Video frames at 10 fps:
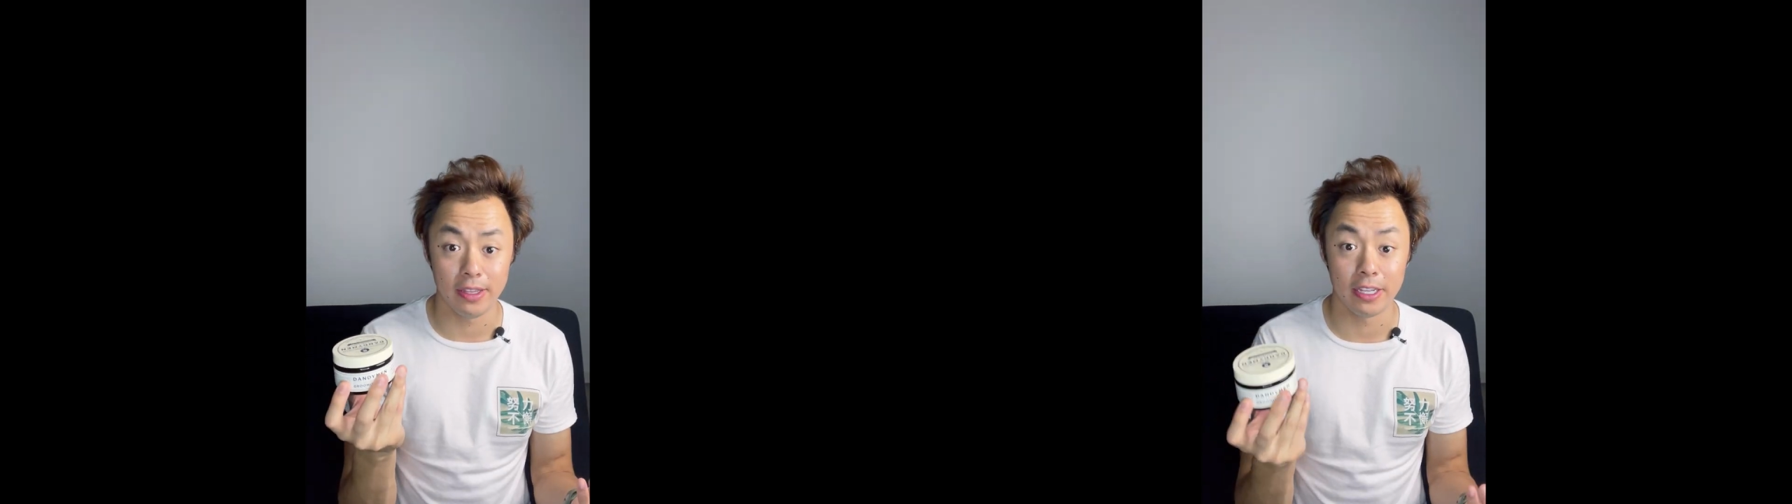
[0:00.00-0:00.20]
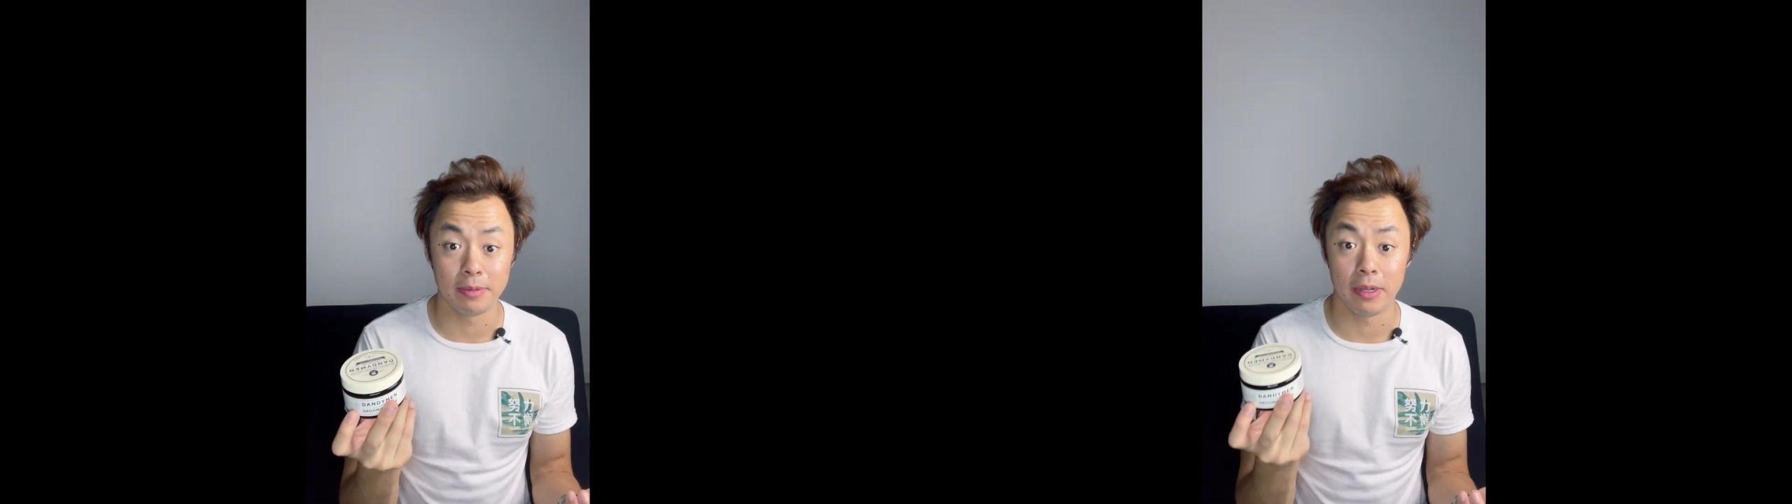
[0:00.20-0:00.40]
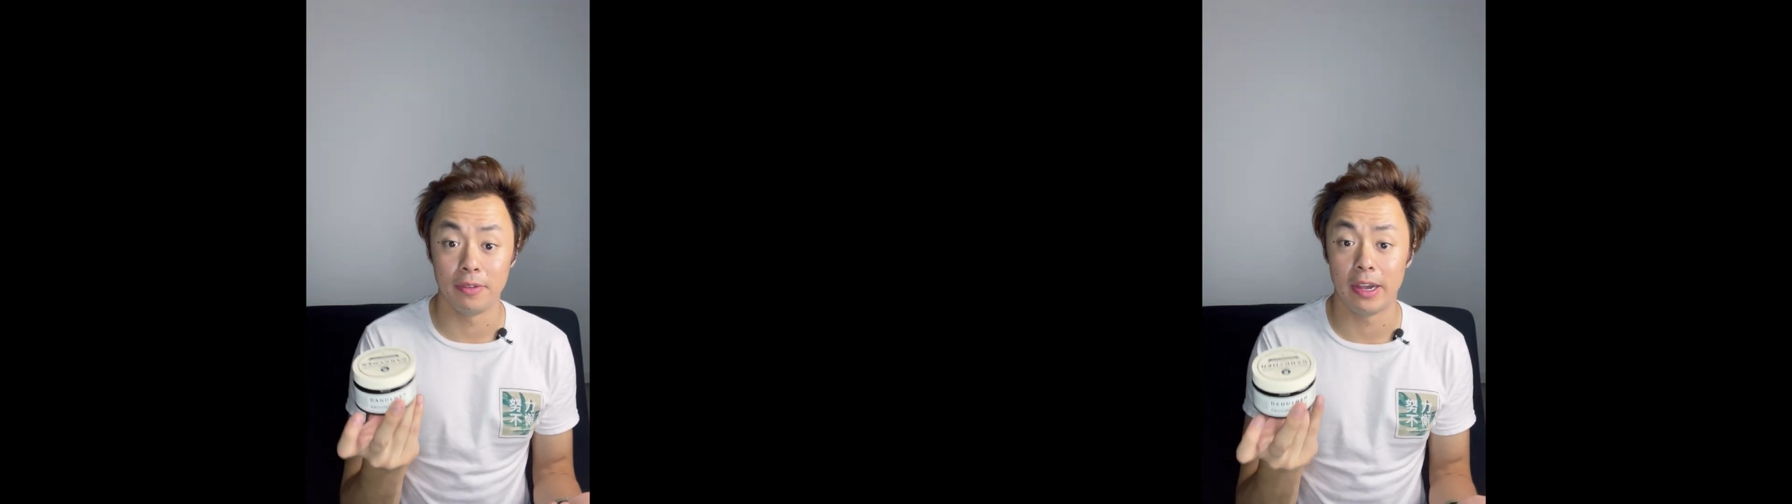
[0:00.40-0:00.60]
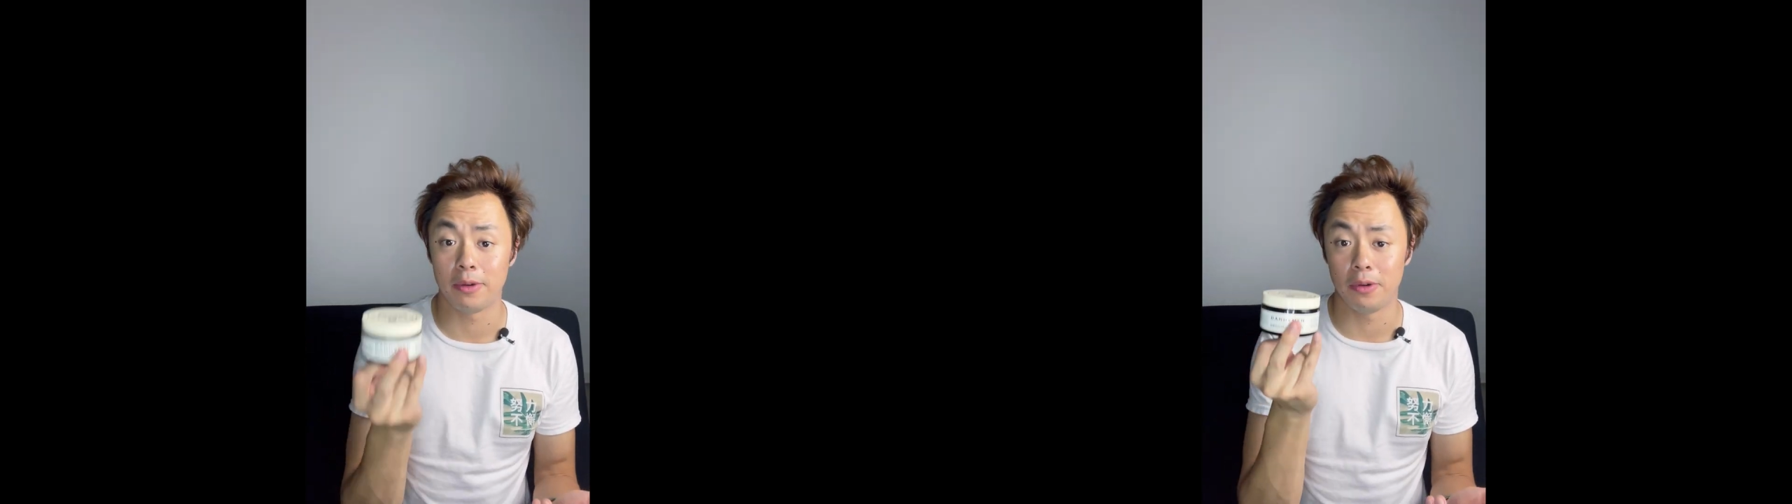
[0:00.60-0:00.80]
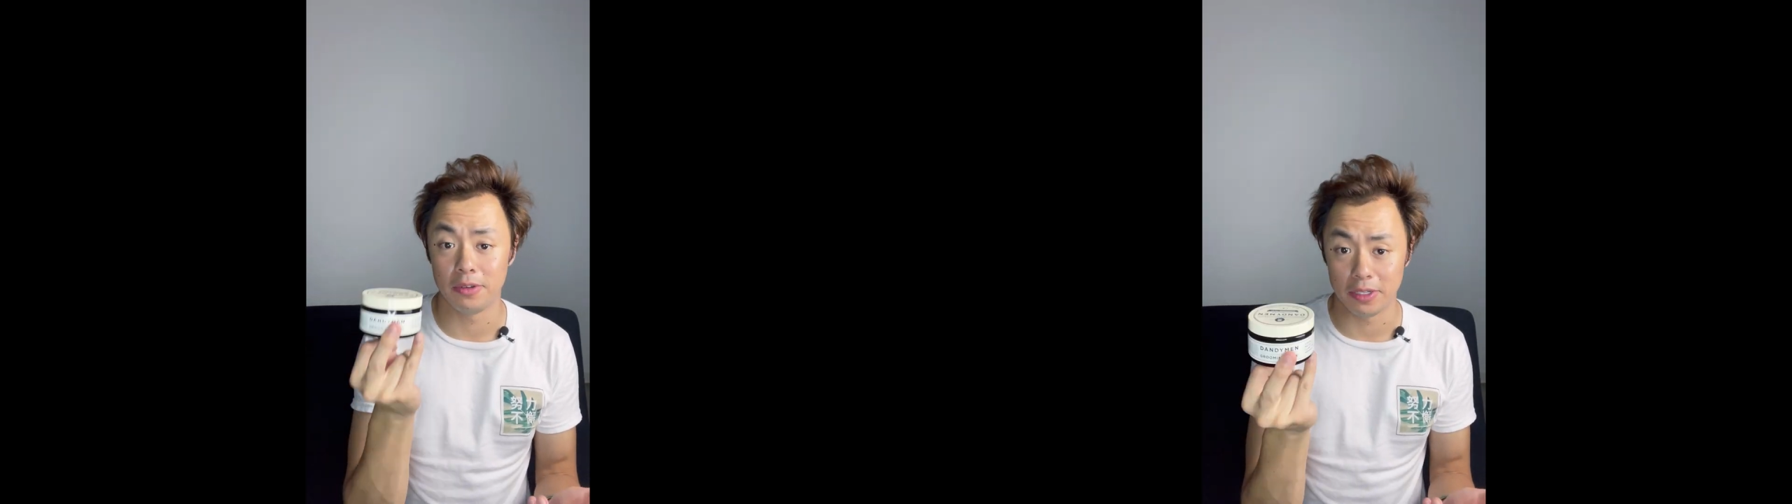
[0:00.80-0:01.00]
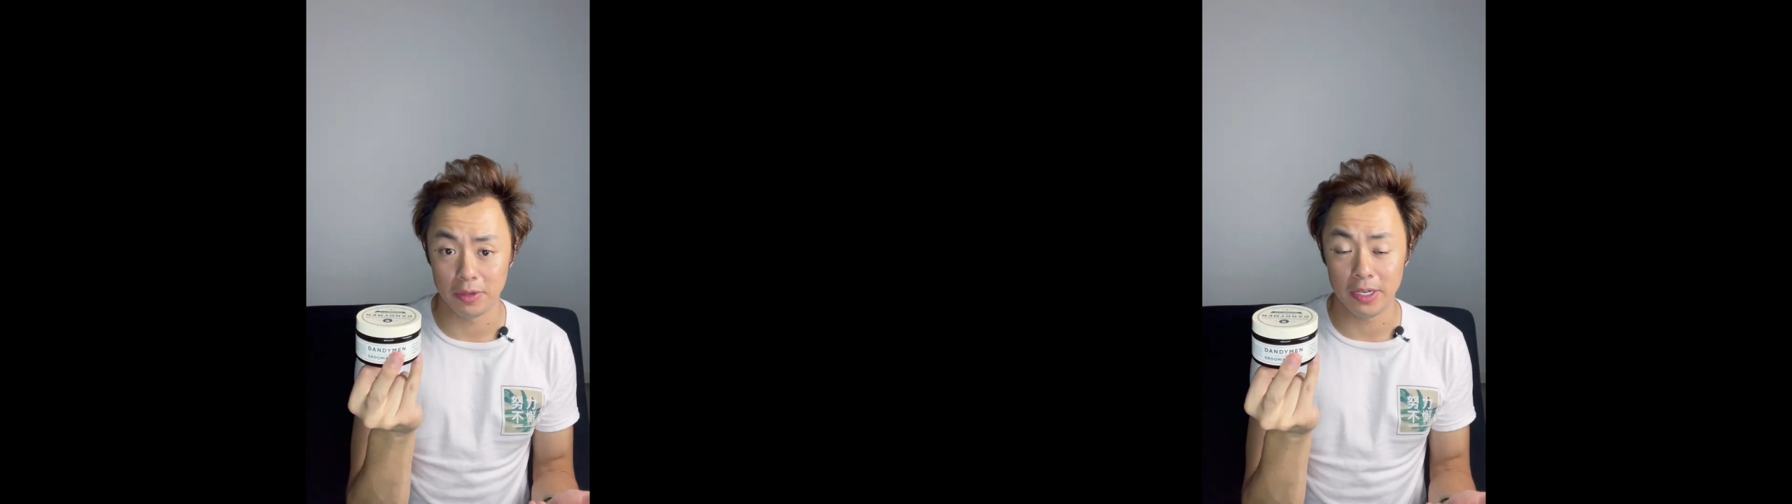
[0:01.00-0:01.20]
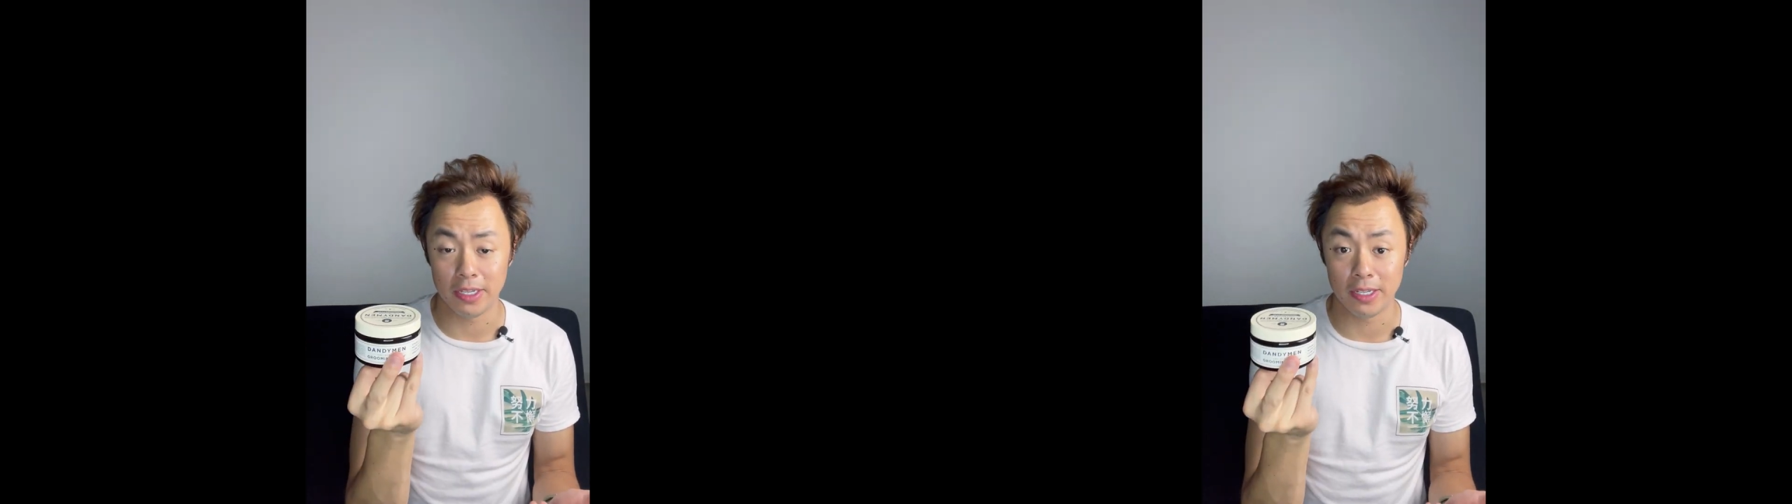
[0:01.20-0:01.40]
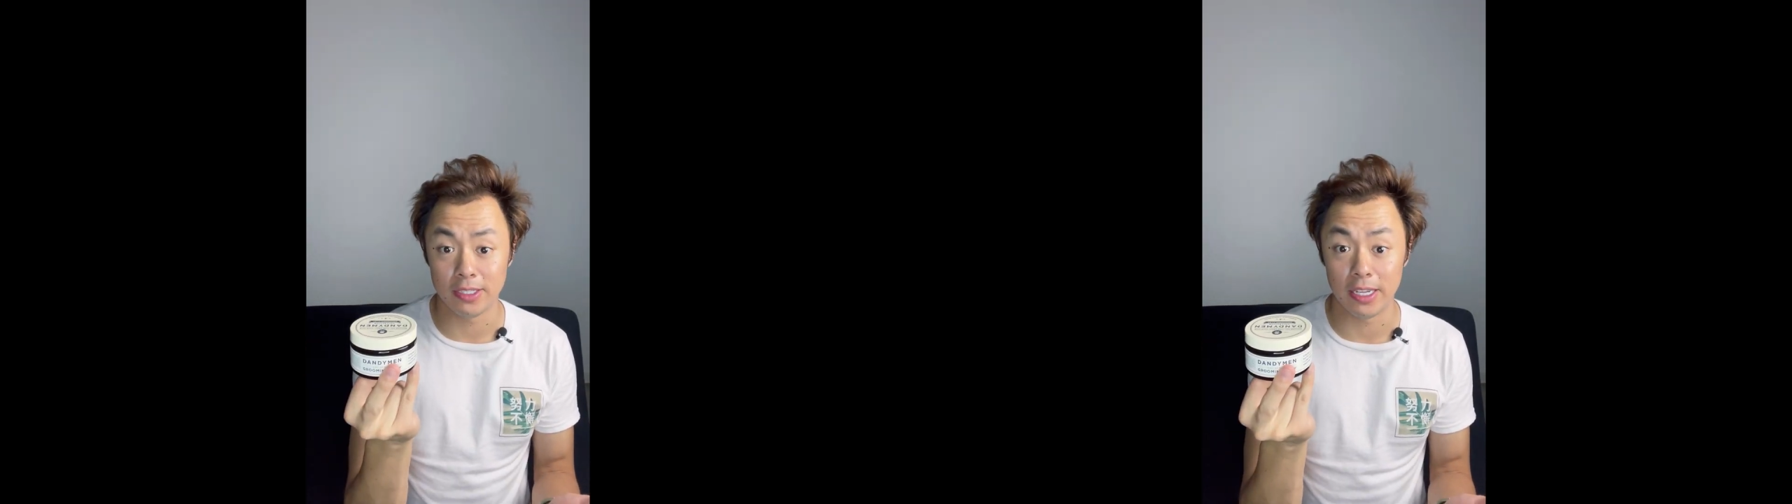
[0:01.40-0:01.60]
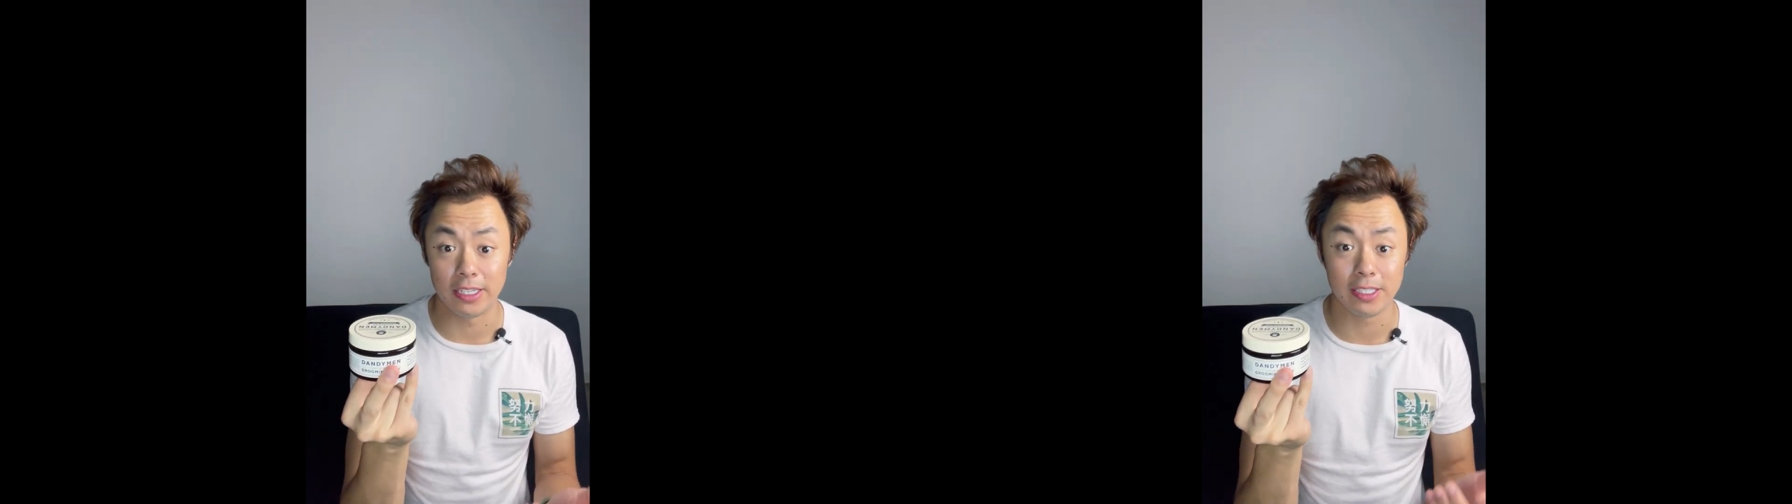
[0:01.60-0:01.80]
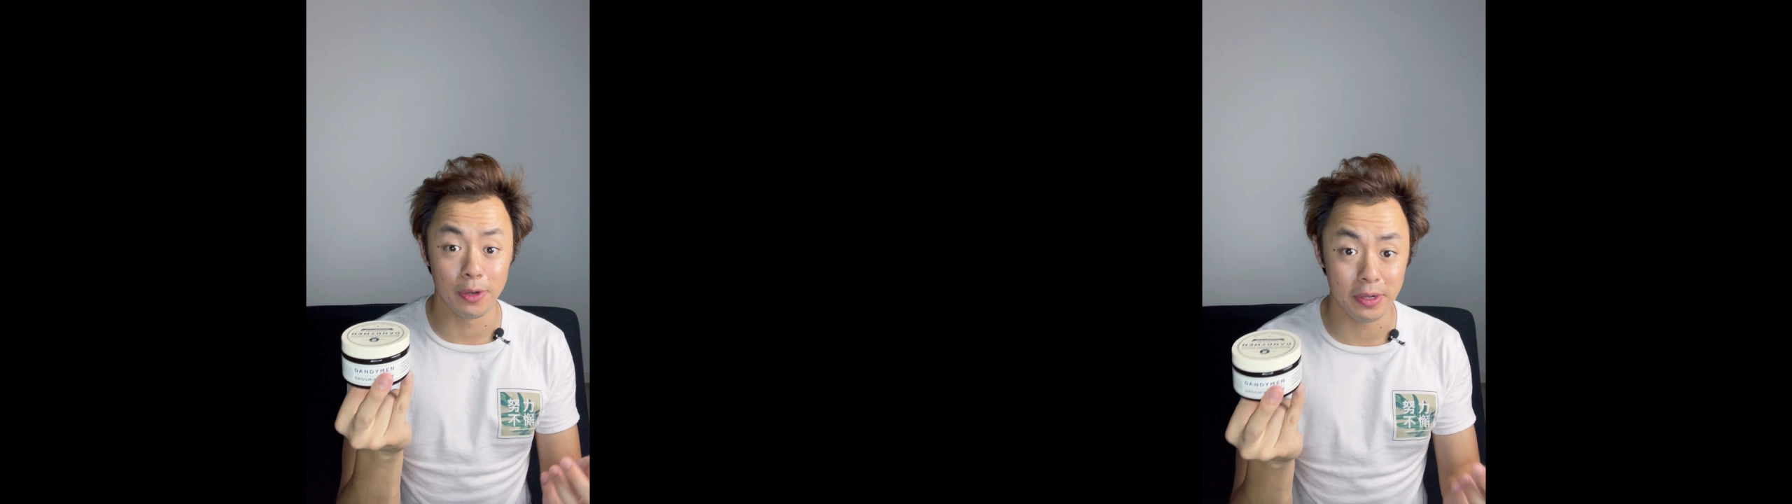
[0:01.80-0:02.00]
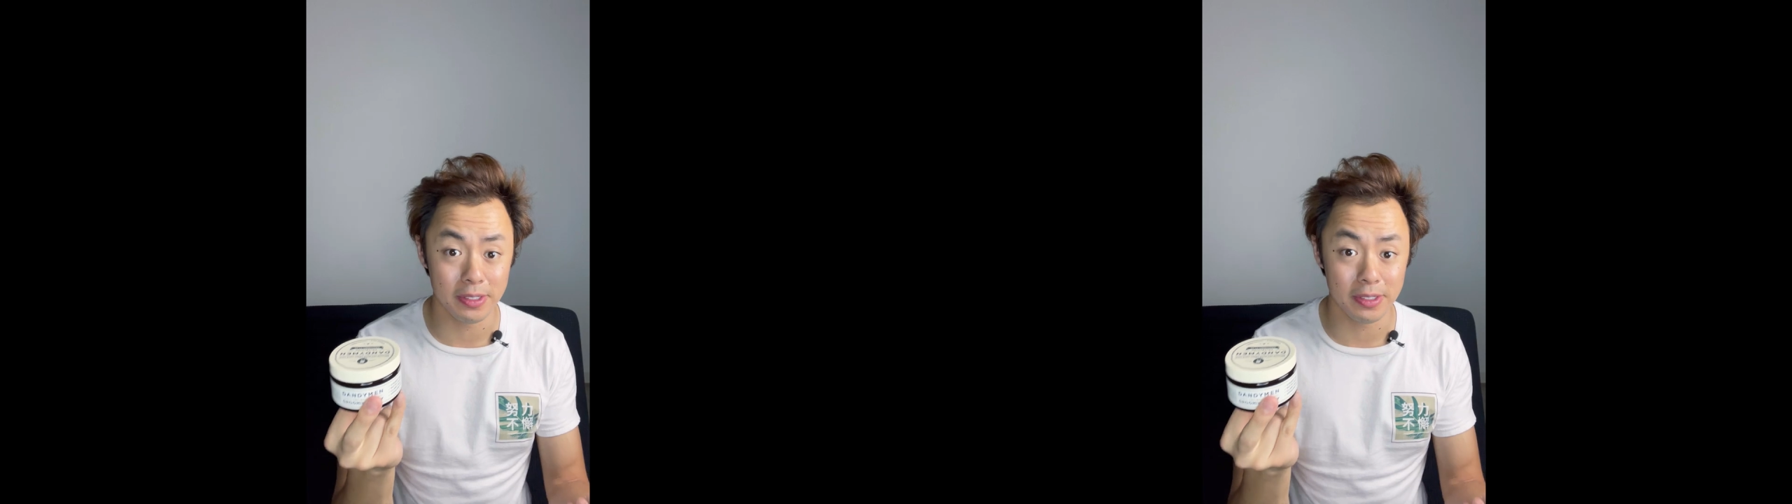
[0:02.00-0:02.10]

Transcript: that's made of high quality ingredients and is going